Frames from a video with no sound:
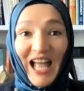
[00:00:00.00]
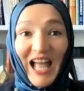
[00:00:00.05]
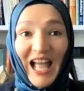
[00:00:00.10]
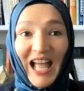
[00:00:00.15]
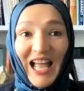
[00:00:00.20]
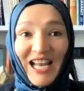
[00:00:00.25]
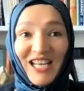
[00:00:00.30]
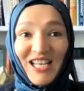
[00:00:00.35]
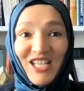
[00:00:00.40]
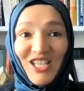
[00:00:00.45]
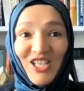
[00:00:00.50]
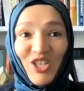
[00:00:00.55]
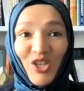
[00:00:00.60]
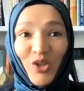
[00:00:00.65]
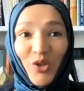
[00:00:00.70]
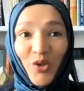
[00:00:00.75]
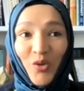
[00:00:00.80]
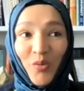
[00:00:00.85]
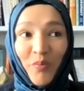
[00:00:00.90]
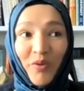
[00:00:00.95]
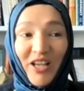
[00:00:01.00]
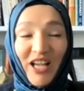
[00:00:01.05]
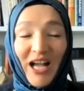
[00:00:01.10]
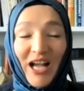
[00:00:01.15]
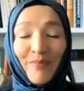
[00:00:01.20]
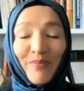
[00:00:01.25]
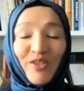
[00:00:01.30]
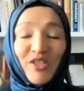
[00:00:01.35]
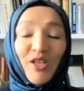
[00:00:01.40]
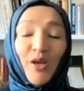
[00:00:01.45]
and you
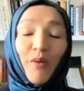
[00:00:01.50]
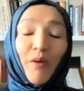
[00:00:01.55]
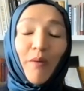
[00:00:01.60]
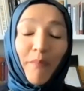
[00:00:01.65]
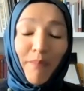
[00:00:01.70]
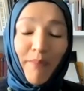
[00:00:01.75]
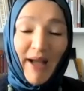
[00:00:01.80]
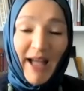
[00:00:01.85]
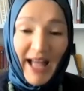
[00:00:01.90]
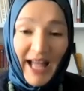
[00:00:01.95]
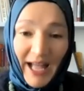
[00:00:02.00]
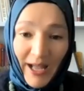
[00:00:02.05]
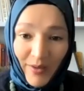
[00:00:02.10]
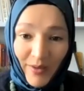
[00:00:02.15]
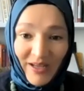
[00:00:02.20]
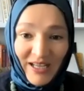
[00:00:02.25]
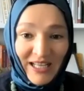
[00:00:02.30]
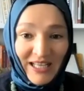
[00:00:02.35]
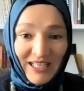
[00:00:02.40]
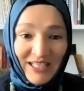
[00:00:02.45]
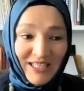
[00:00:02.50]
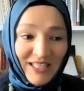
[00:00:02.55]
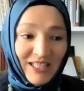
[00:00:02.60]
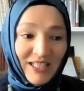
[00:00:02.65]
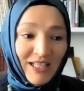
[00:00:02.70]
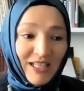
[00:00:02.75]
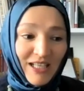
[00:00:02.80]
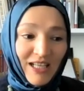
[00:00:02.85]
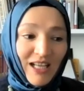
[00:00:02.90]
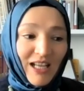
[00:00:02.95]
become so empowered.
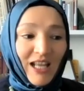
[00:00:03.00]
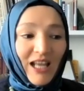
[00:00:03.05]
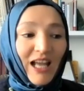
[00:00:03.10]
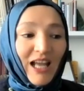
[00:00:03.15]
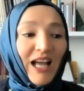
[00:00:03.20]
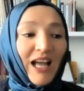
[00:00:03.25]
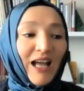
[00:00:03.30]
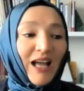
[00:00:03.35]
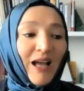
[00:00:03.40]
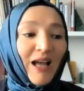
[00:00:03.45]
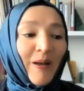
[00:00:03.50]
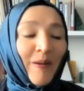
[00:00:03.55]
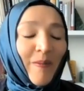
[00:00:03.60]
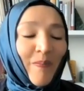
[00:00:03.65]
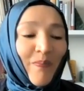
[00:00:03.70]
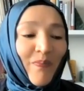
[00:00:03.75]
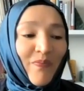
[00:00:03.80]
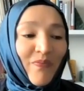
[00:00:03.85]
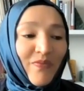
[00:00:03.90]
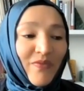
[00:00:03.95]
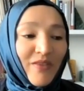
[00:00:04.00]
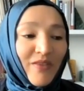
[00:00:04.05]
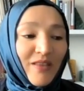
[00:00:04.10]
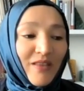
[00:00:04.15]
And